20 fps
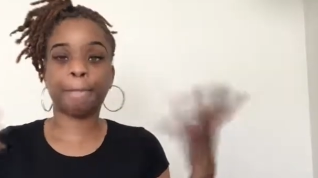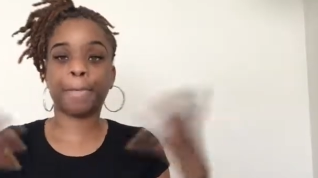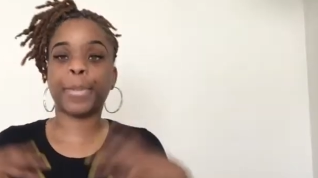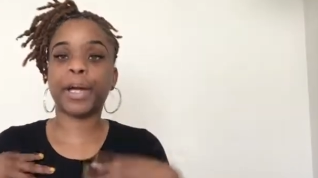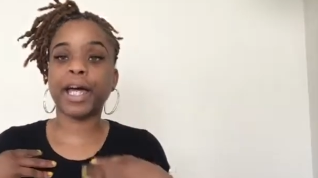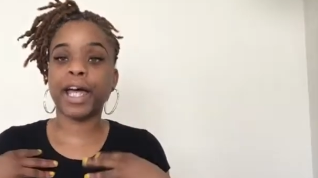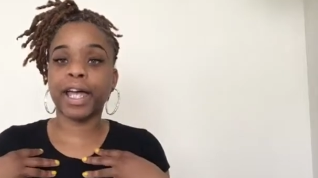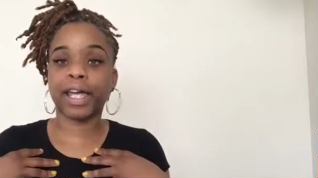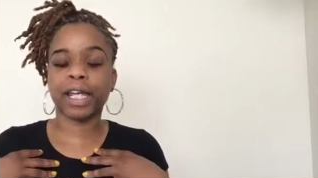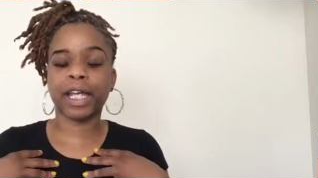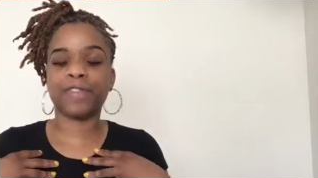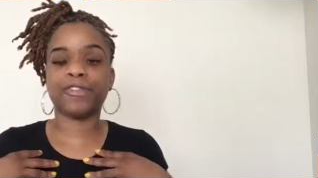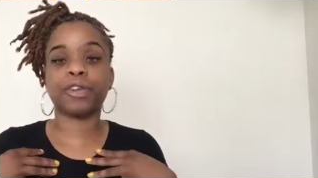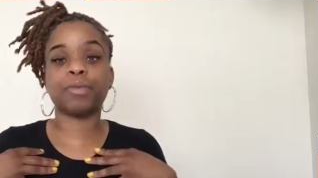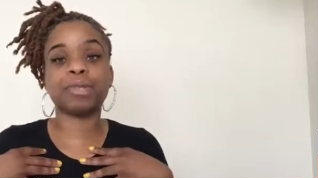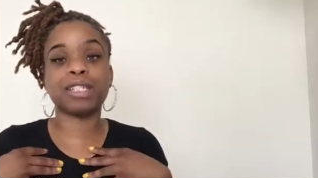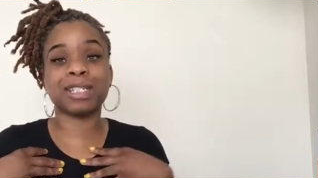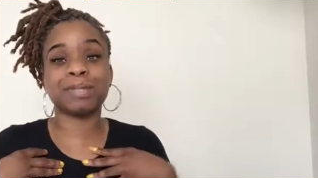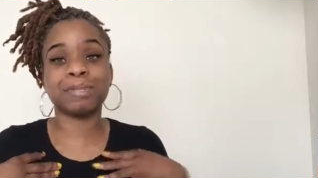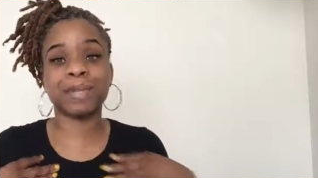But if
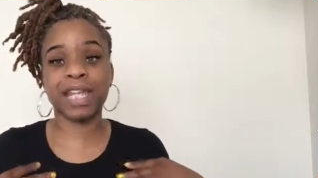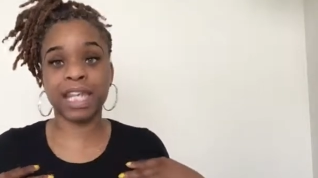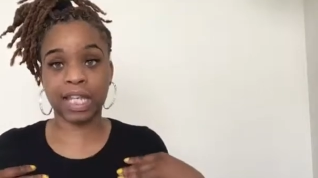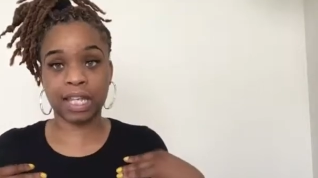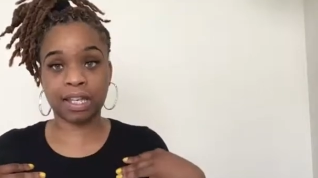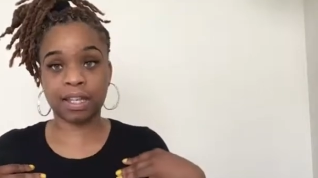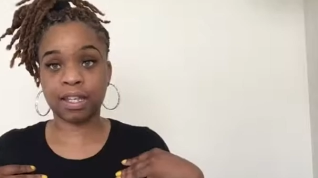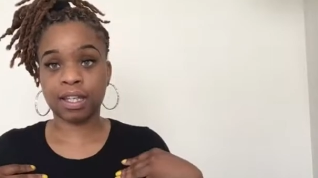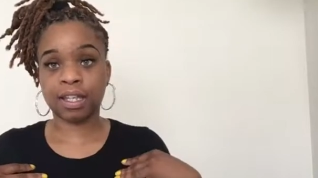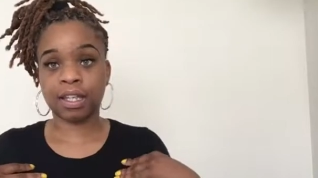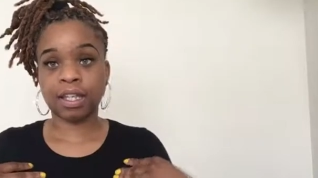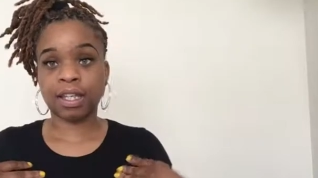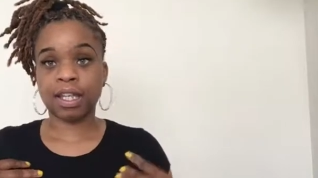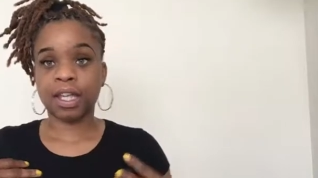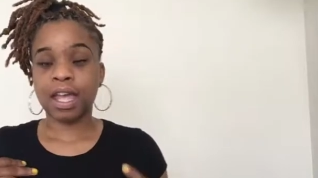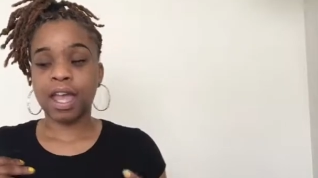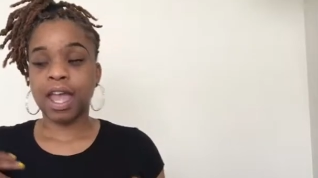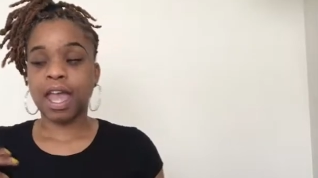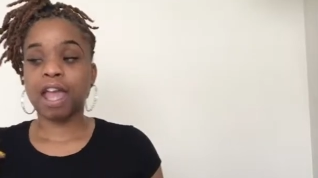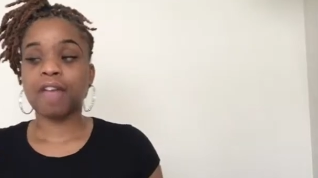it was me,
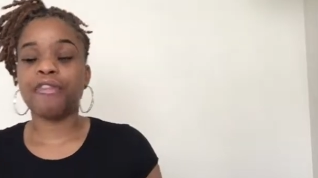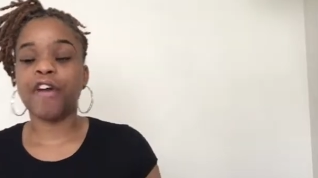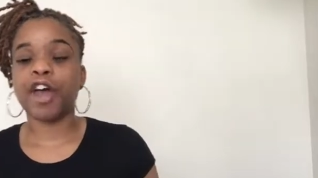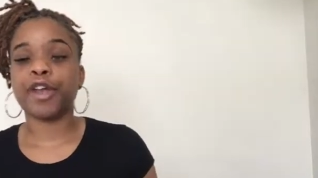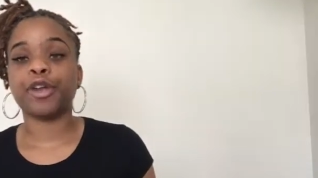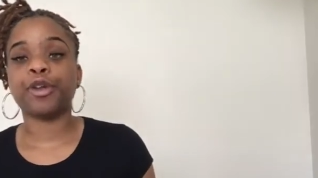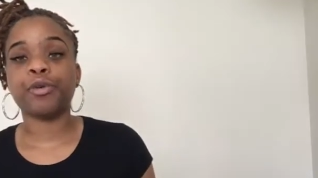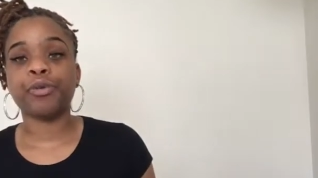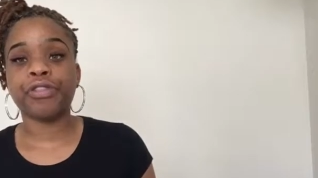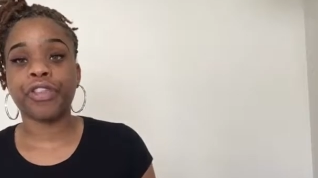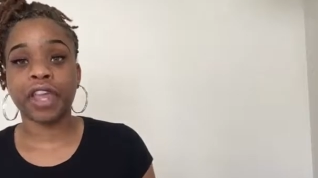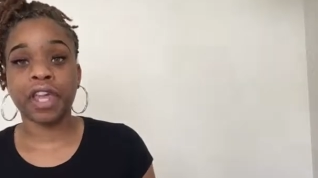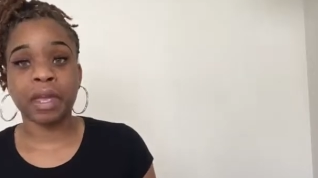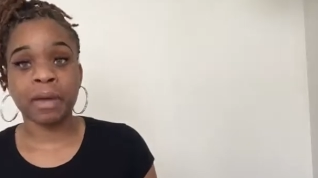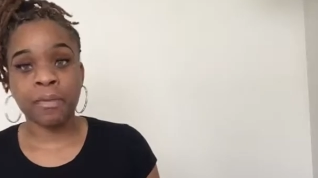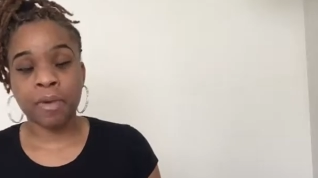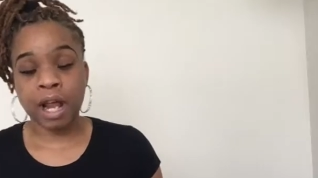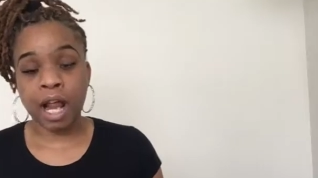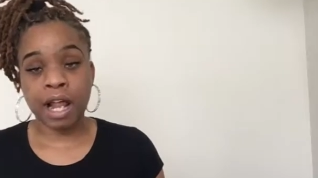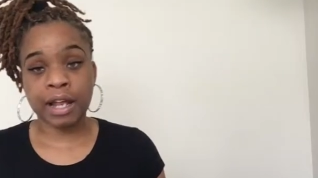if I knew
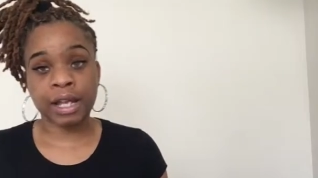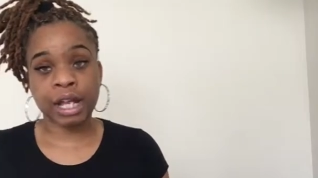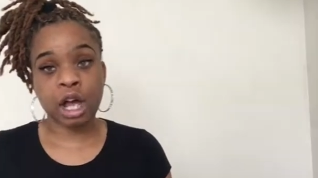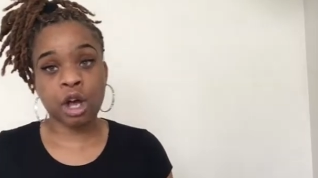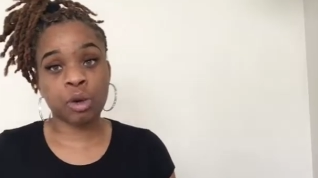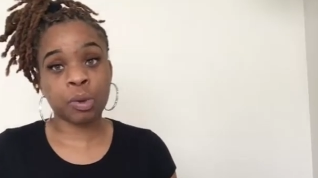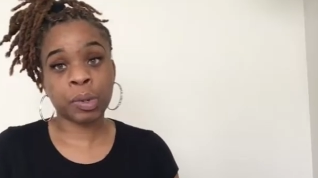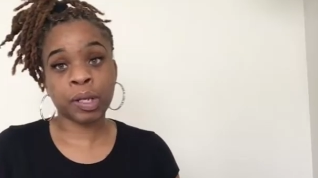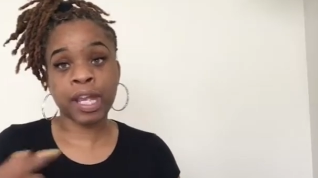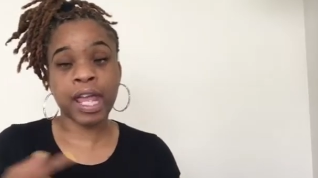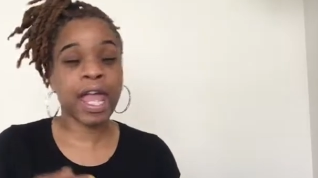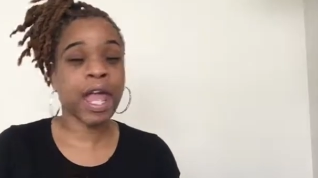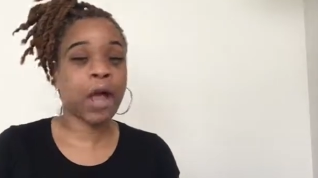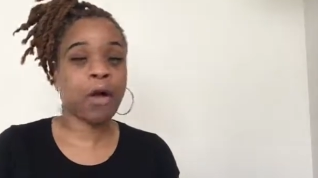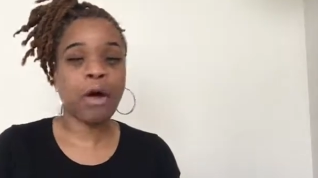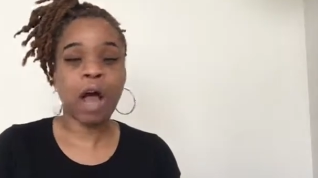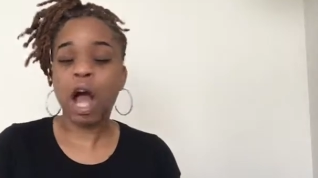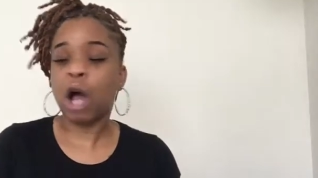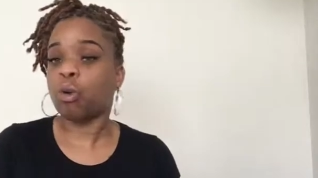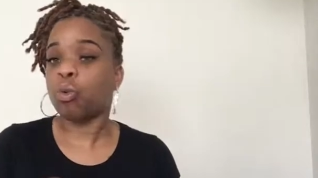then what I know
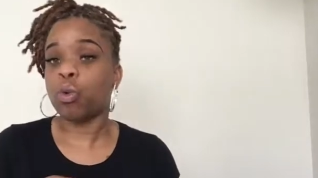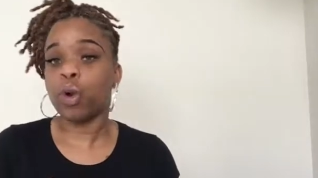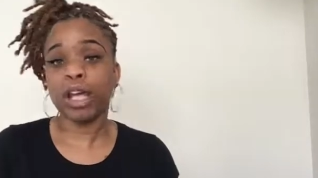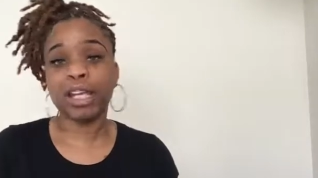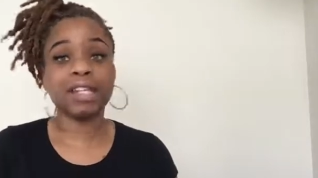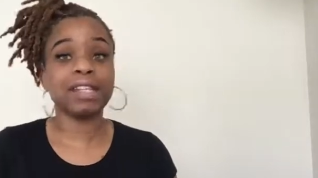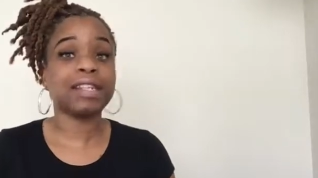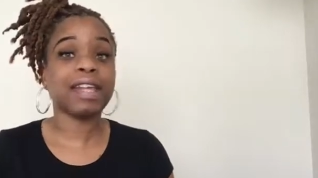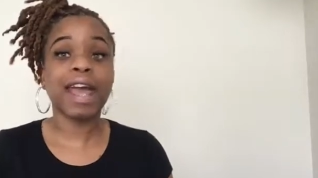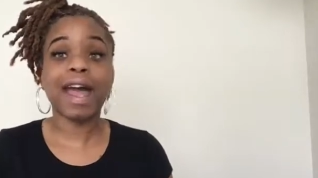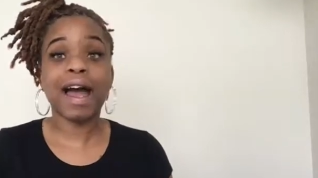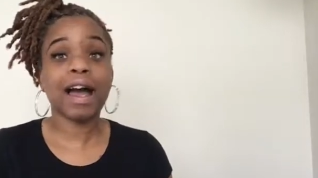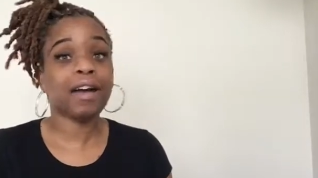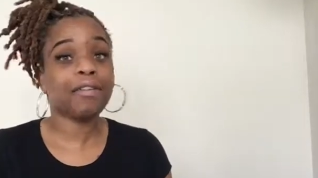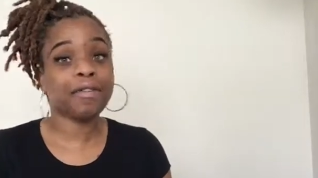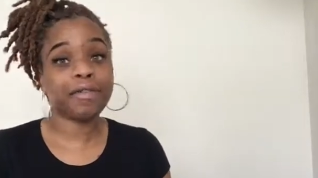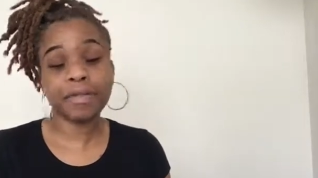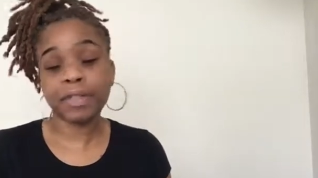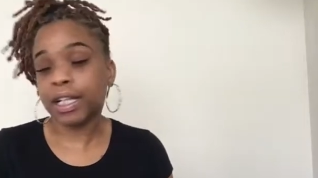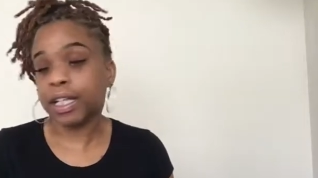now, I wouldn't
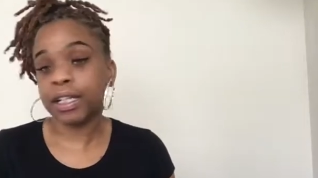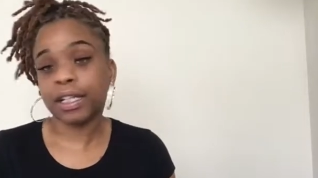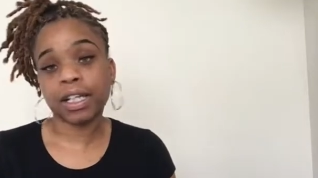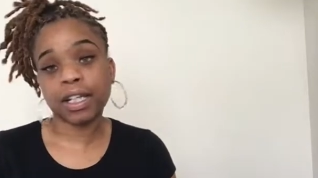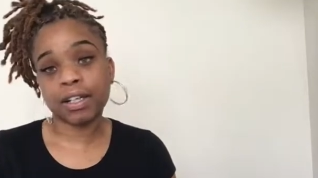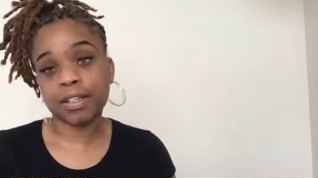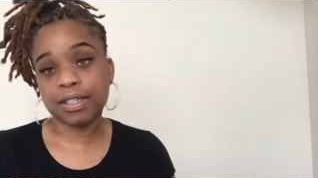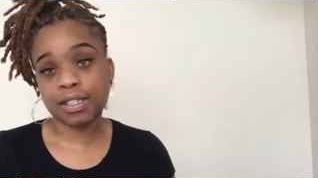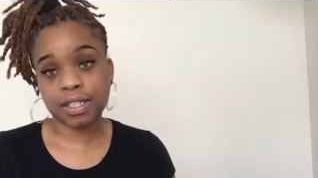have done it.